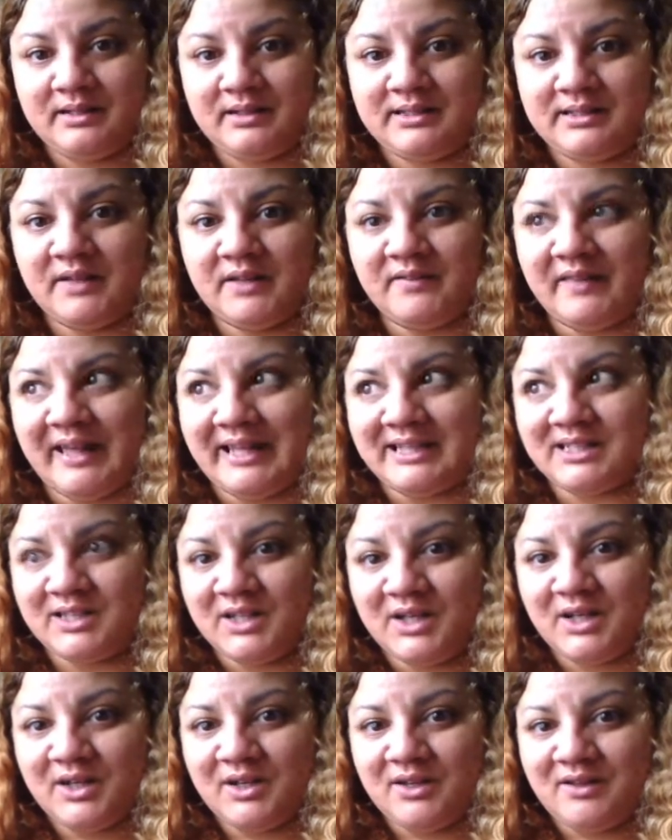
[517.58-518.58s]
So that
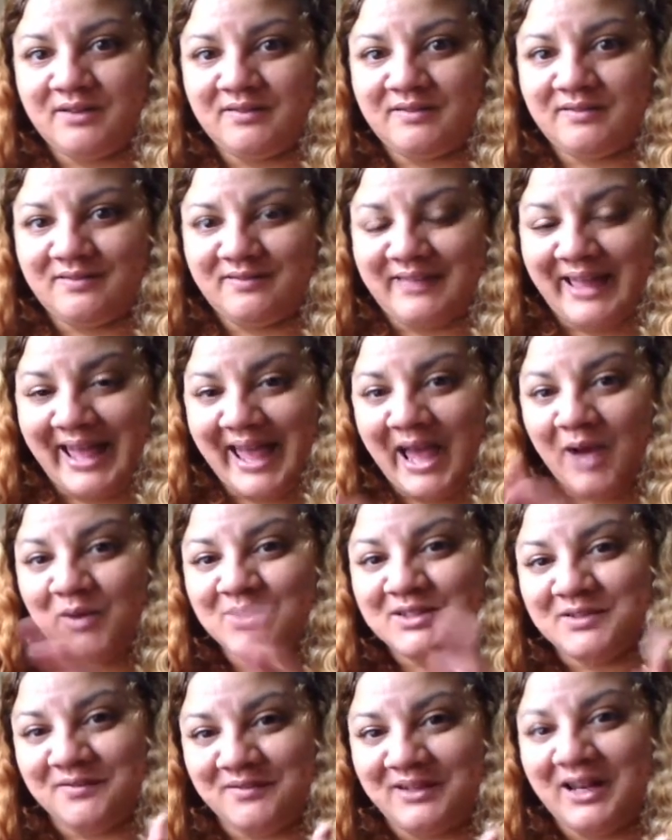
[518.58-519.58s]
the
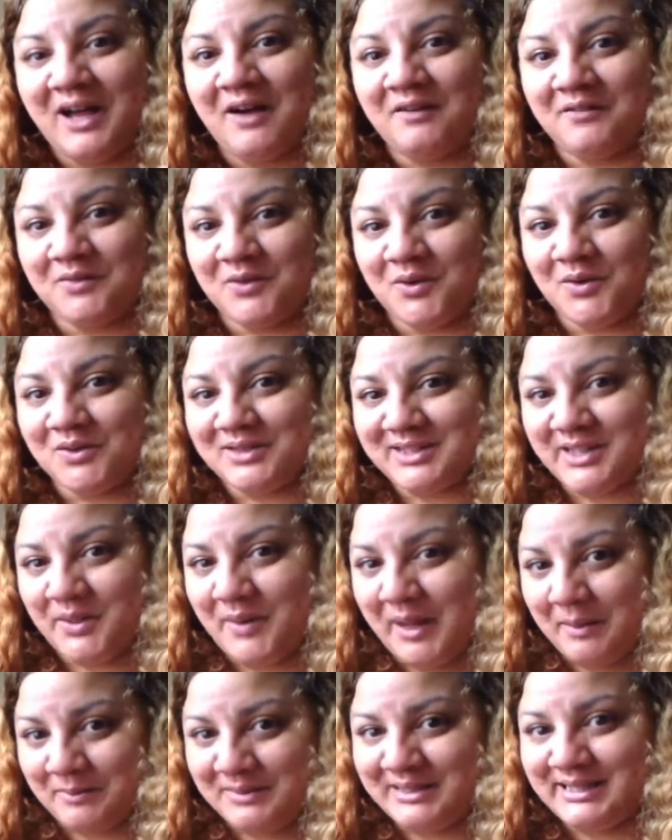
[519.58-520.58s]
house of love got so
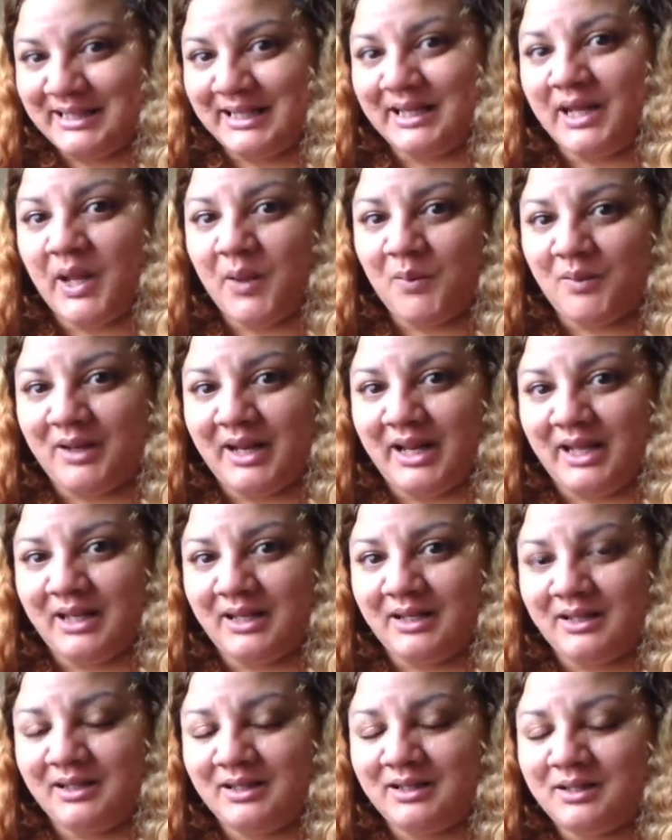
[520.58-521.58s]
empty and
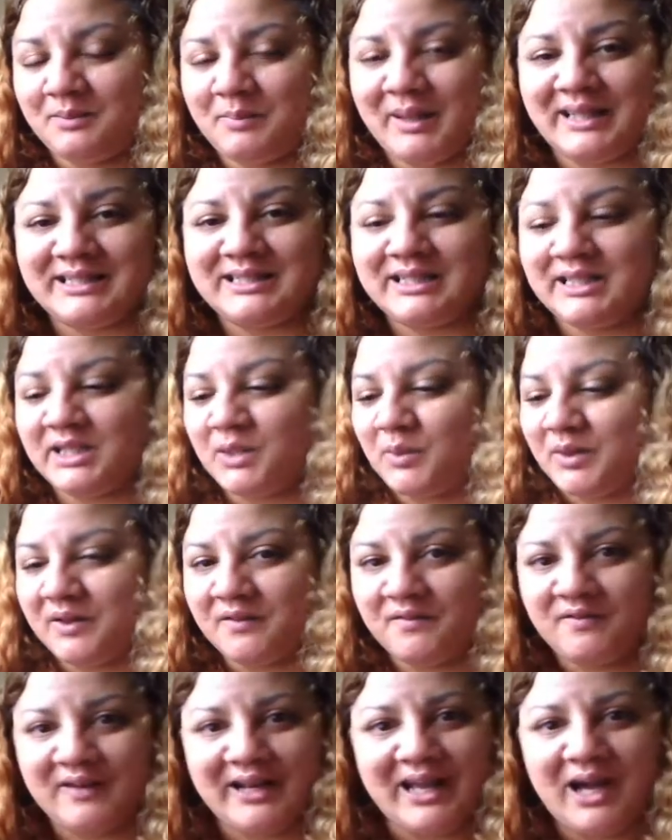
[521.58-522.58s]
lonely. Basically, you want
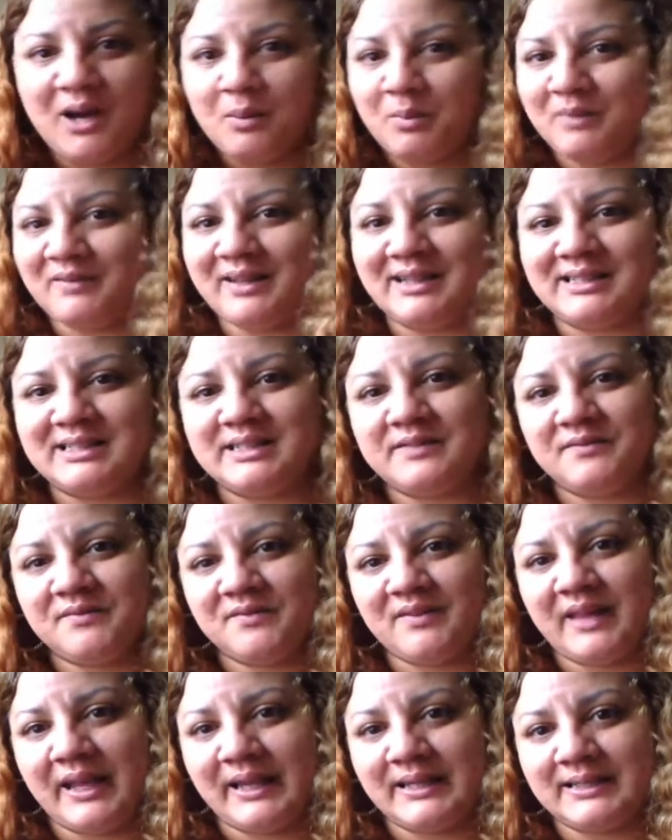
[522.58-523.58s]
to fill it up with loads of
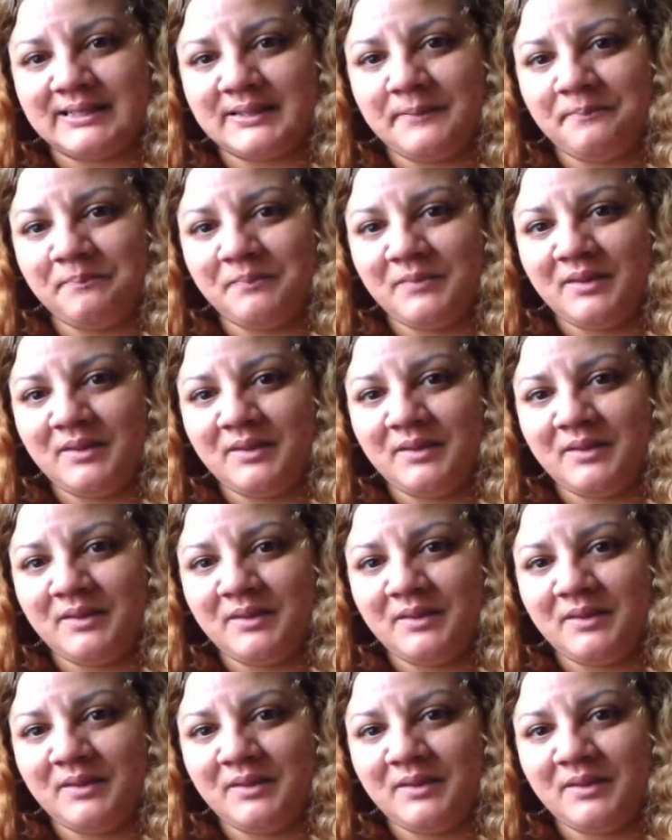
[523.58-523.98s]
different things.